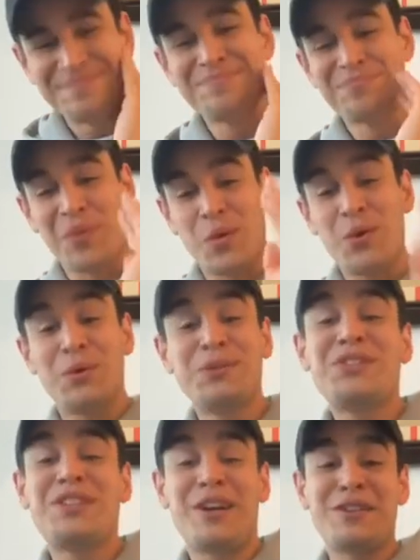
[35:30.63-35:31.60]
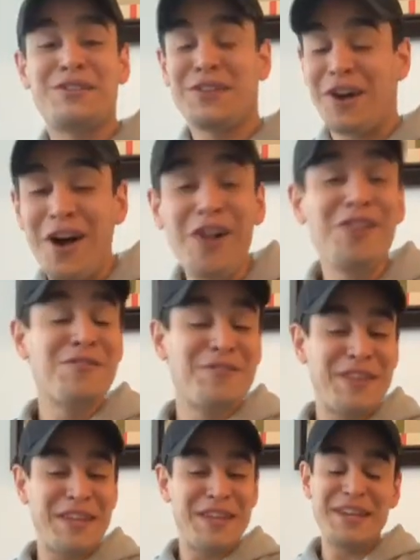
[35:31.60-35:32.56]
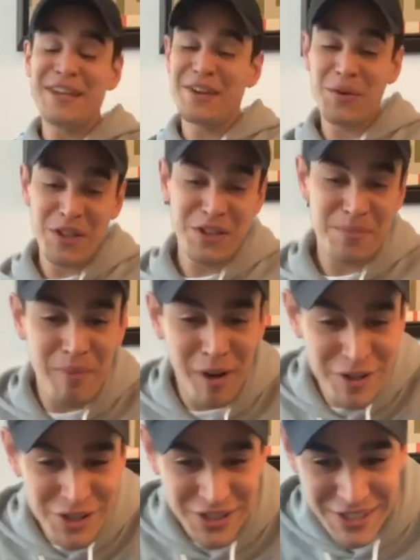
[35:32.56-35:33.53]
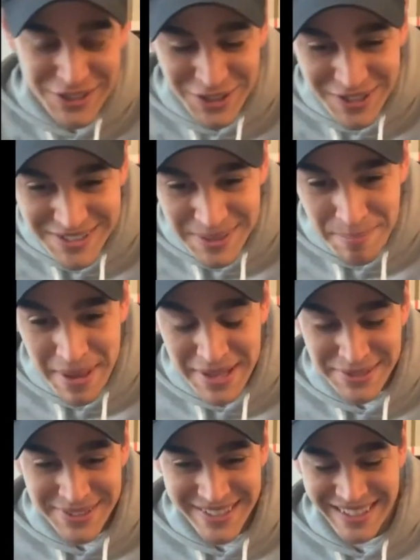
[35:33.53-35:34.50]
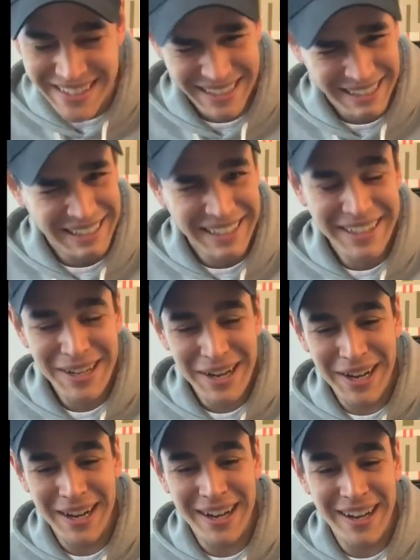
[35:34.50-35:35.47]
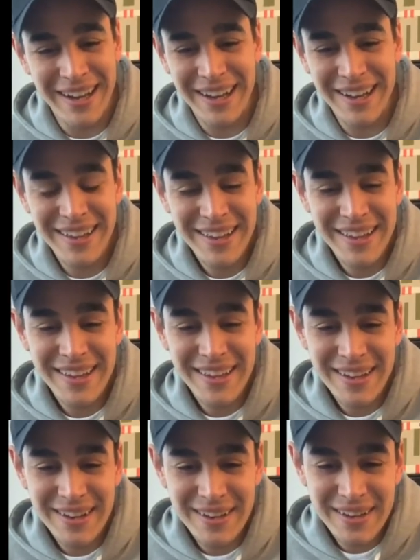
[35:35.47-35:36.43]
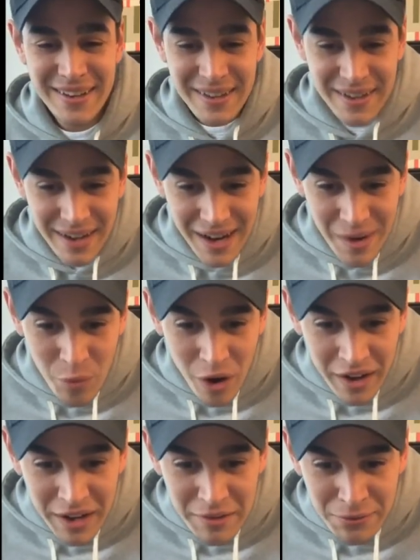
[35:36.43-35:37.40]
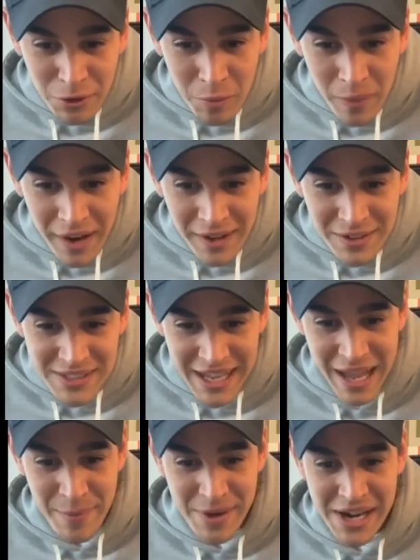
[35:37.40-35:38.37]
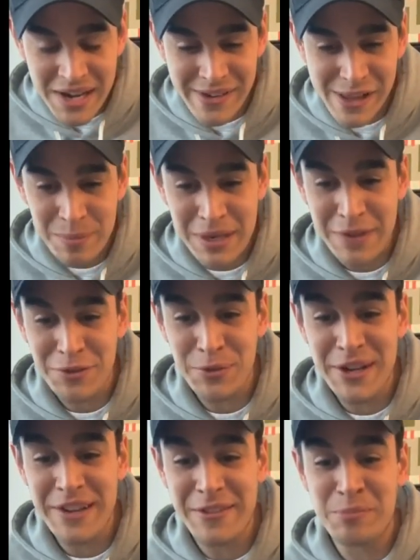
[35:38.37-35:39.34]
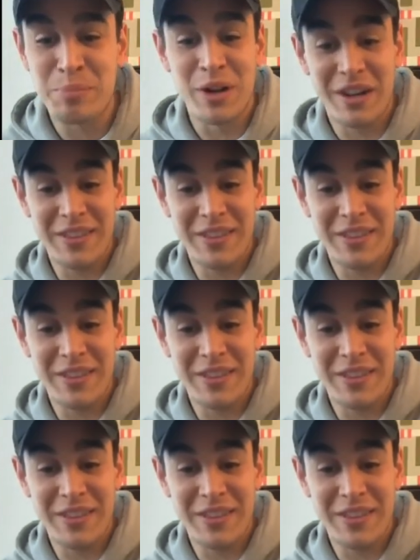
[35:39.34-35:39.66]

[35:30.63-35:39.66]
We will discuss all of which March sister is the best. I'm walking 4 miles, a habit I developed after reading this book.